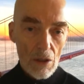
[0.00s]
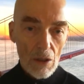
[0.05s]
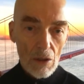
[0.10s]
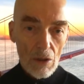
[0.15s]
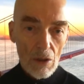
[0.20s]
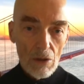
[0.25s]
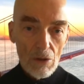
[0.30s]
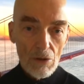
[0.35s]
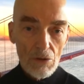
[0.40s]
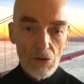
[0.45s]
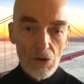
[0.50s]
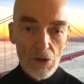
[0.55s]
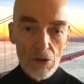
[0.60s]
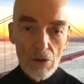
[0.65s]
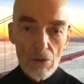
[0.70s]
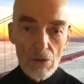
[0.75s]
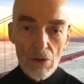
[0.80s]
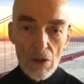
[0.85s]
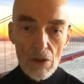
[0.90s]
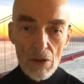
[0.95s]
close
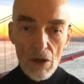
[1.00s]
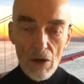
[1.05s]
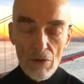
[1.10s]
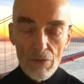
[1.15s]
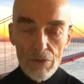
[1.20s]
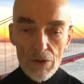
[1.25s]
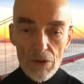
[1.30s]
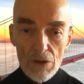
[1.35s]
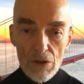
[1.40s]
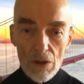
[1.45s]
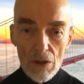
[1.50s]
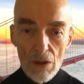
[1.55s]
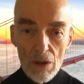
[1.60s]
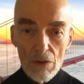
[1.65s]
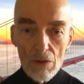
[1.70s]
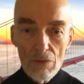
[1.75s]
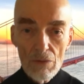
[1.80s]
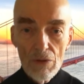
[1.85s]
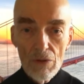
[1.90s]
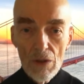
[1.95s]
to the office
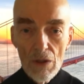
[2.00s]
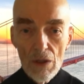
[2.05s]
of